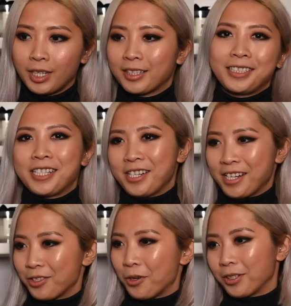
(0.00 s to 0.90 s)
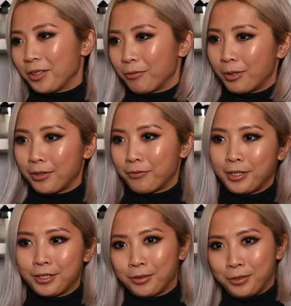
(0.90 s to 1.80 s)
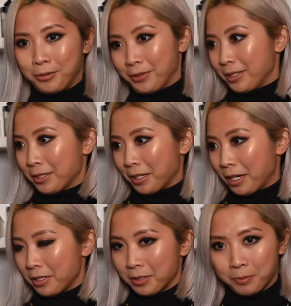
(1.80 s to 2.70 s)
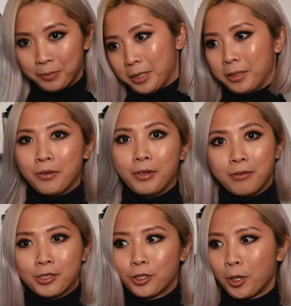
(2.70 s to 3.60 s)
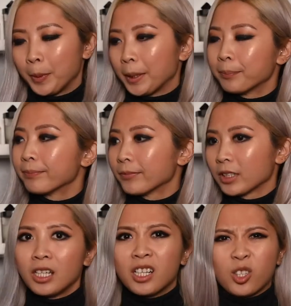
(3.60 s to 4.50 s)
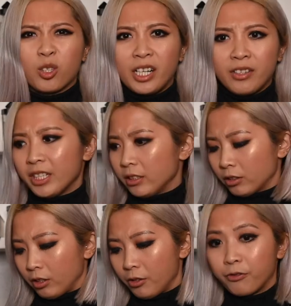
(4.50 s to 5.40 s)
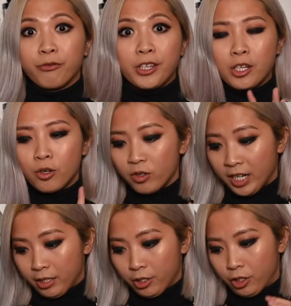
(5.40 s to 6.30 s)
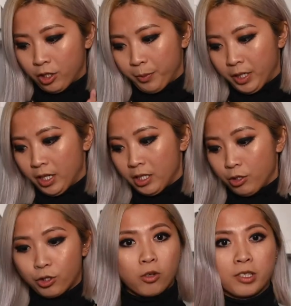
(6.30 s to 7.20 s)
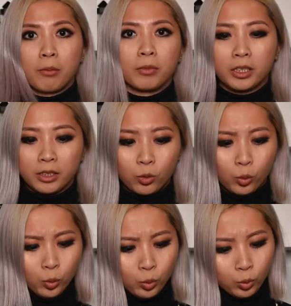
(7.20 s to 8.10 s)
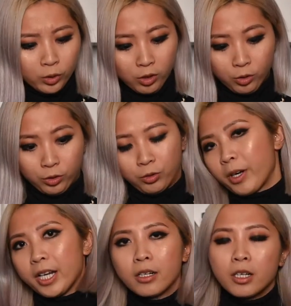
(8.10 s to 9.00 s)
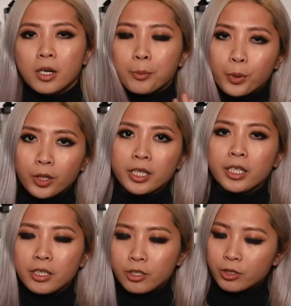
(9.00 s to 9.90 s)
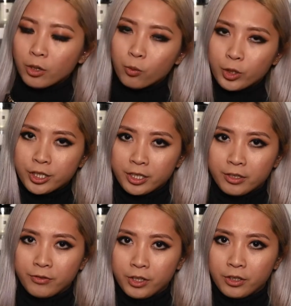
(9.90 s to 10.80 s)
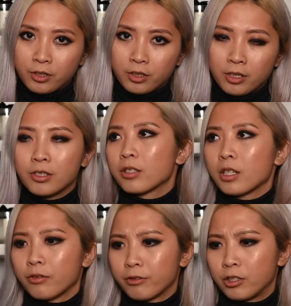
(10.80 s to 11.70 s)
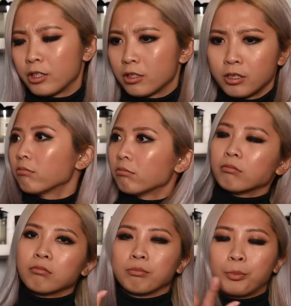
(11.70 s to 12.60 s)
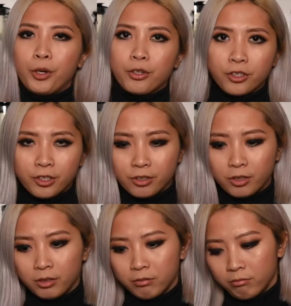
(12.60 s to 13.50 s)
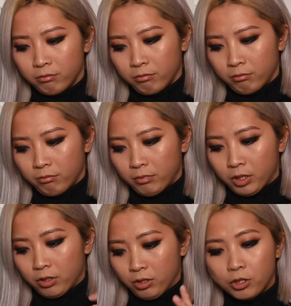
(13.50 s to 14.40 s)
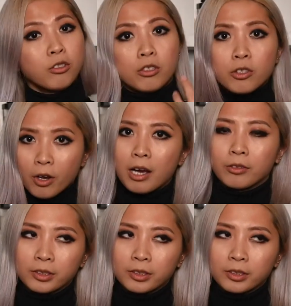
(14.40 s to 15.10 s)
actually that's not the right phrase to use these days, but if you have shopping cravings or you feel like shopping and you saw something that, ooh, it looks great, put it into your wish list first instead of just purchase. Because you know how